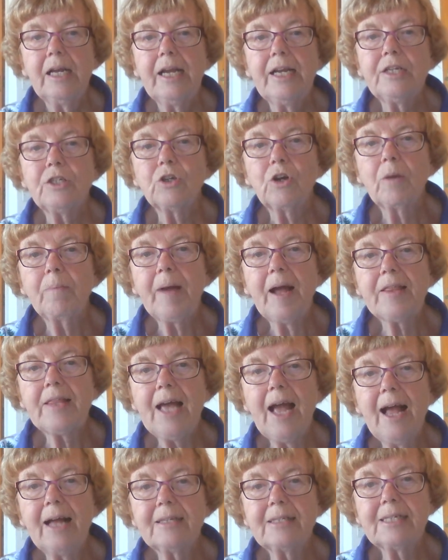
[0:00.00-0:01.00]
He took her by the
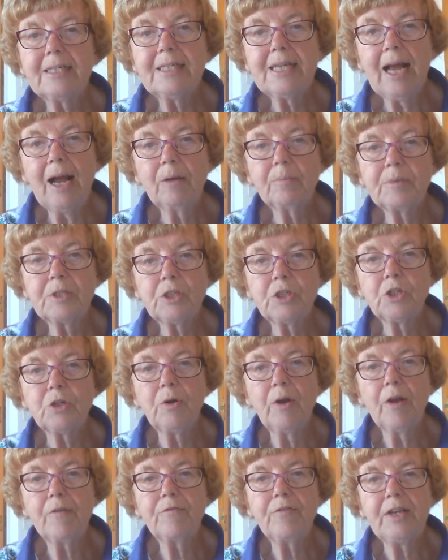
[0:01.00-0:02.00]
hand and helped her to
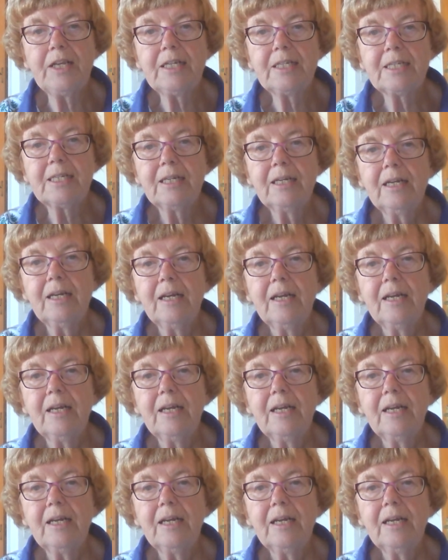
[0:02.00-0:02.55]
her feet.